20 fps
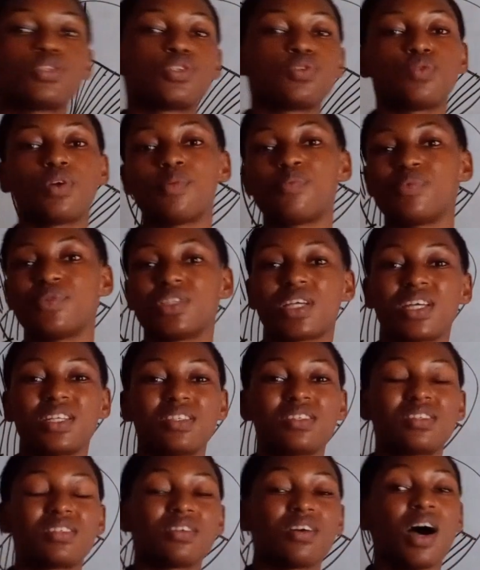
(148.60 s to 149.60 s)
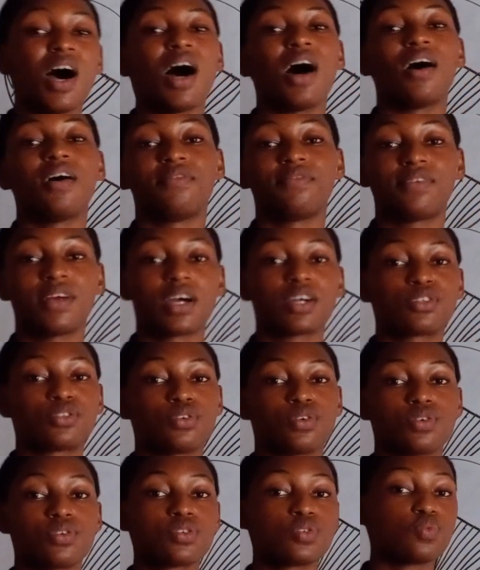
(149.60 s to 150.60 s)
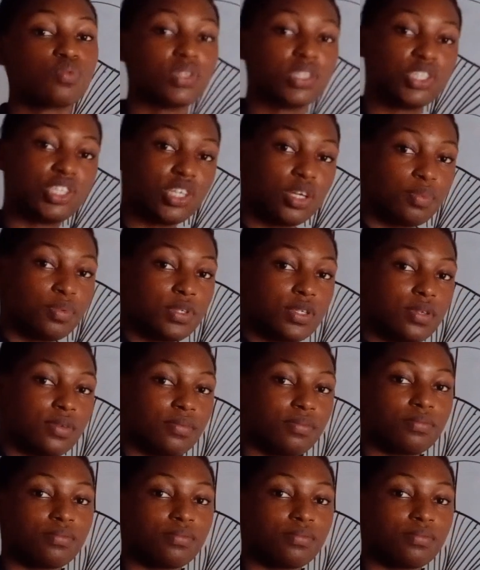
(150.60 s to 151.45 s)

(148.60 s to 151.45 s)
to represent fractions with shapes.